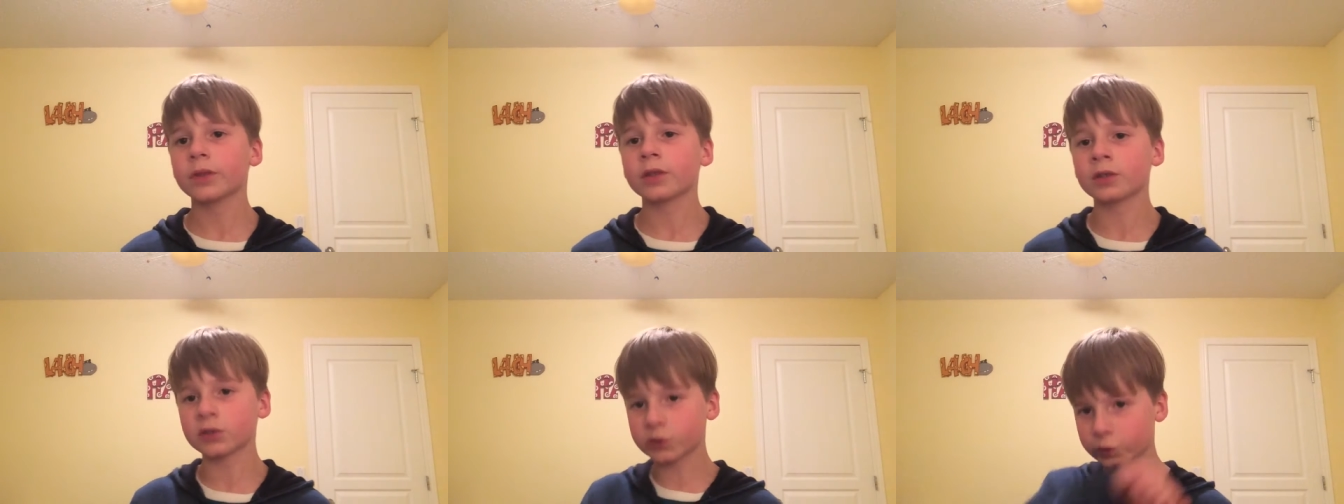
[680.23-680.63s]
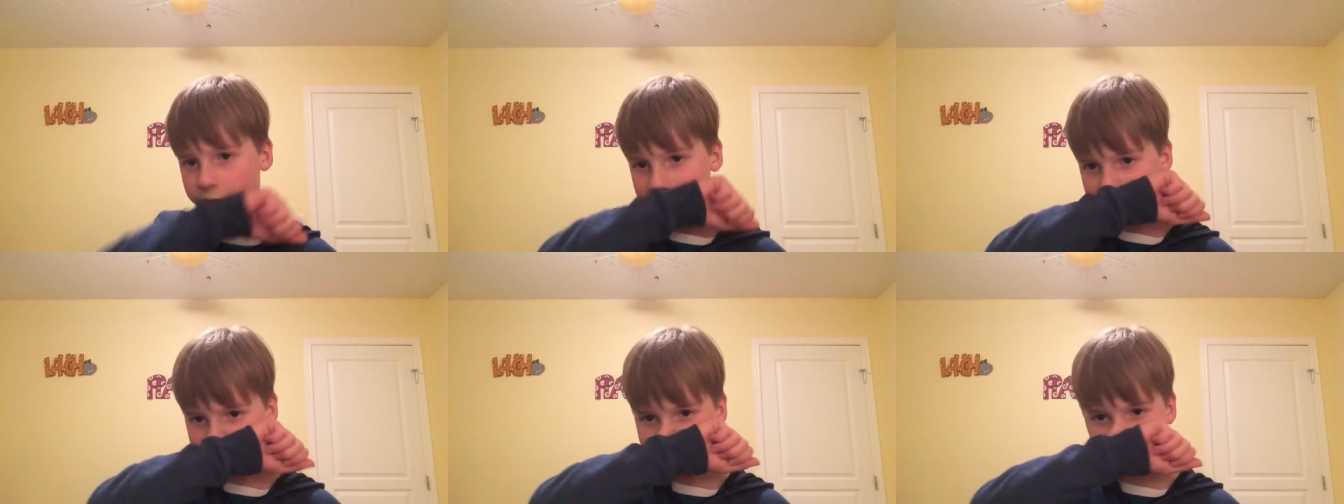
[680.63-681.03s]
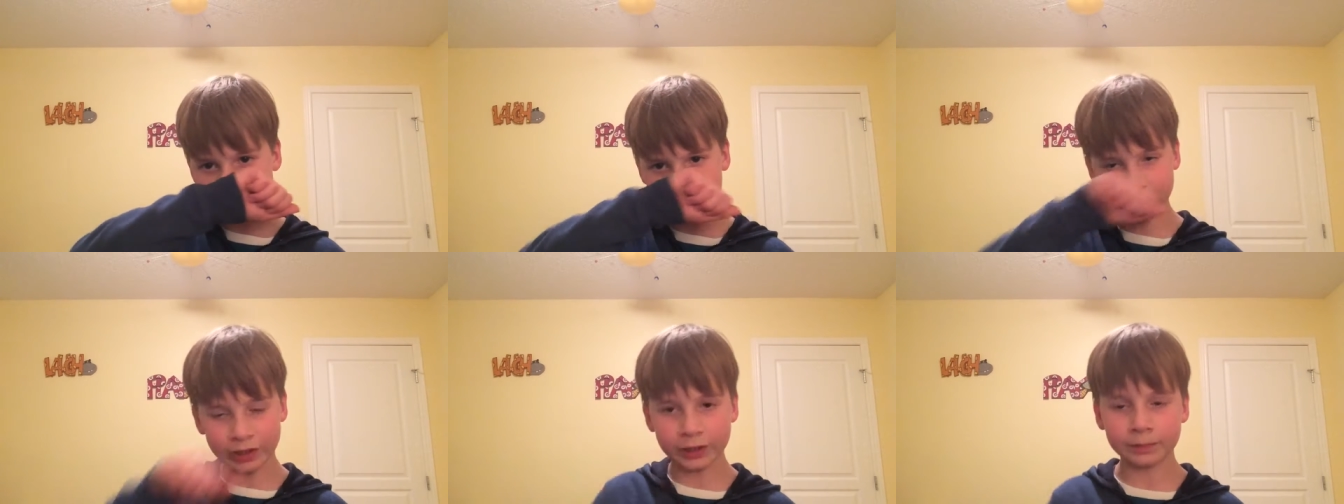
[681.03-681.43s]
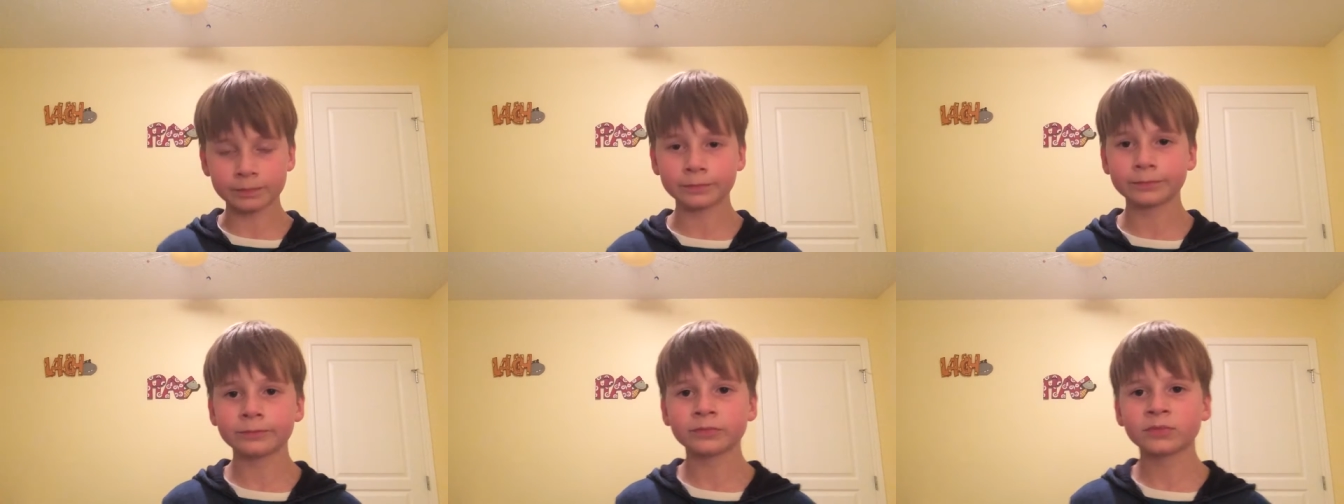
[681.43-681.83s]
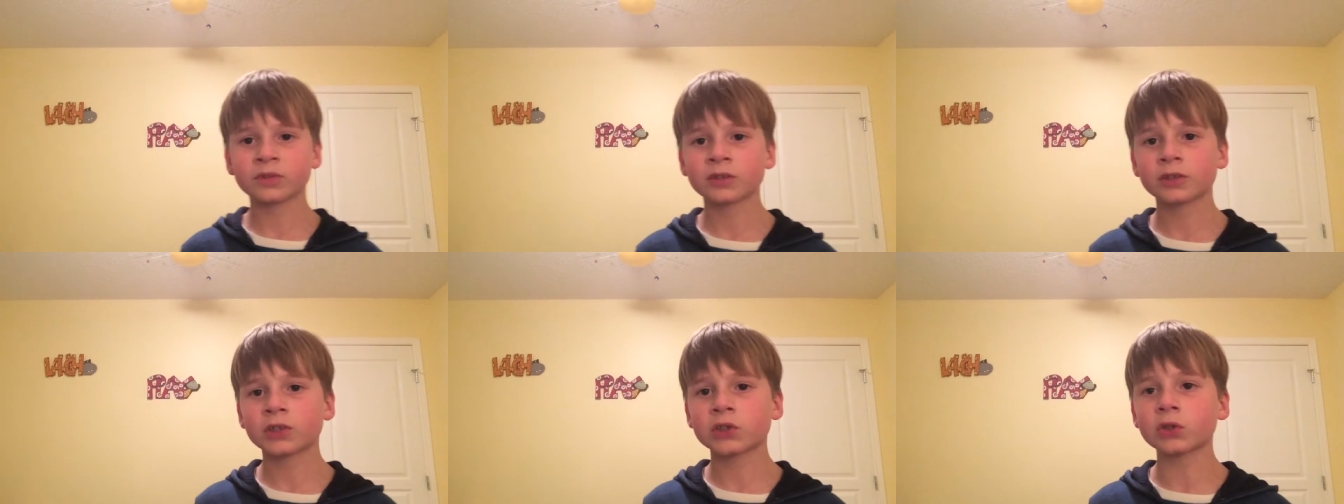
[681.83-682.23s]
in a short amount of time.
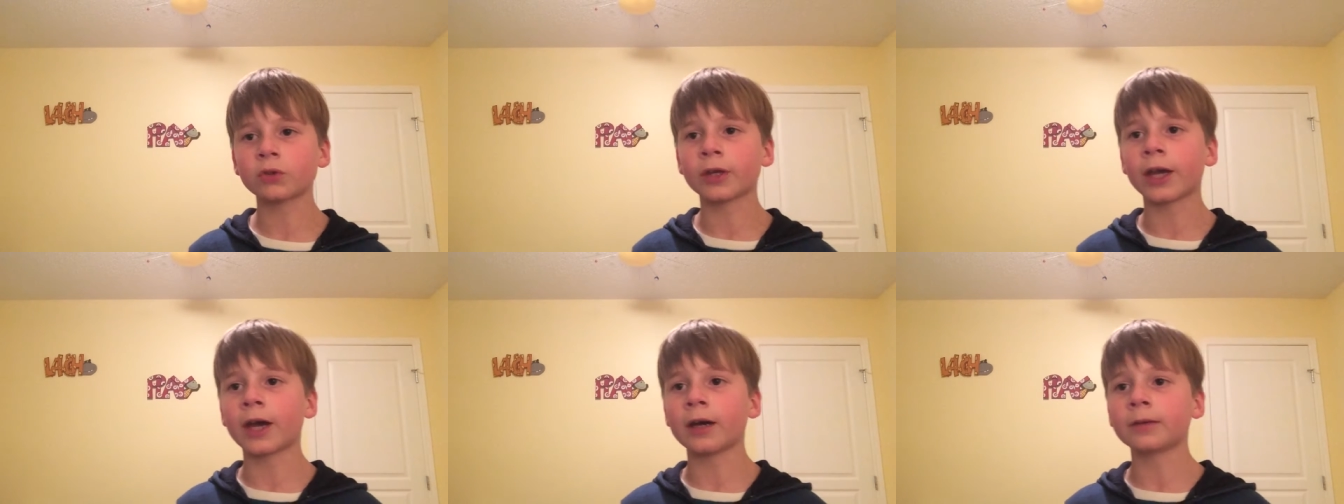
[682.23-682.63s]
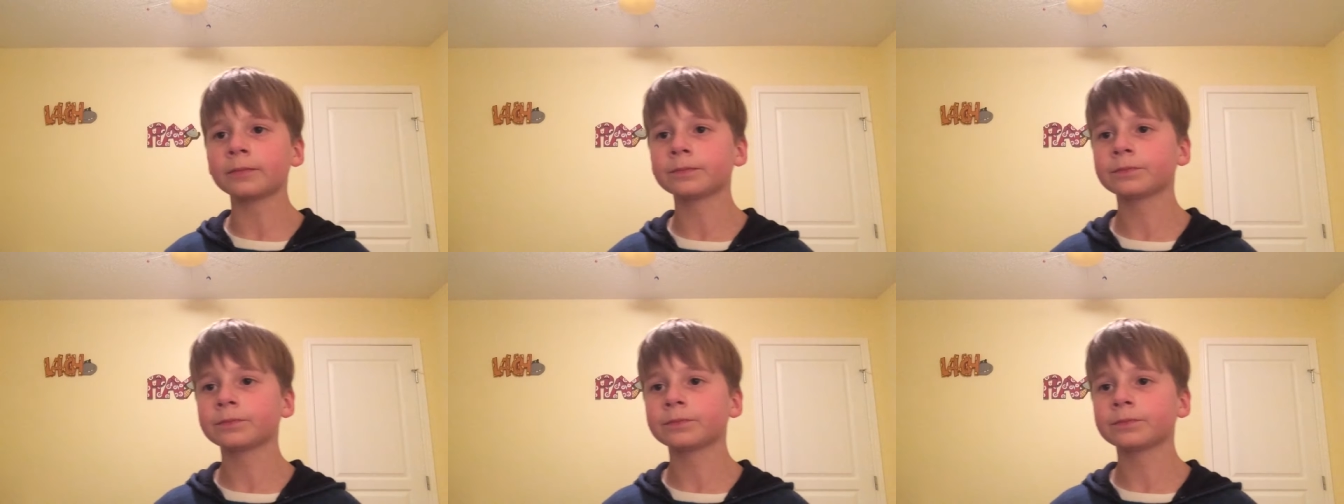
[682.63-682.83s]
So, yeah.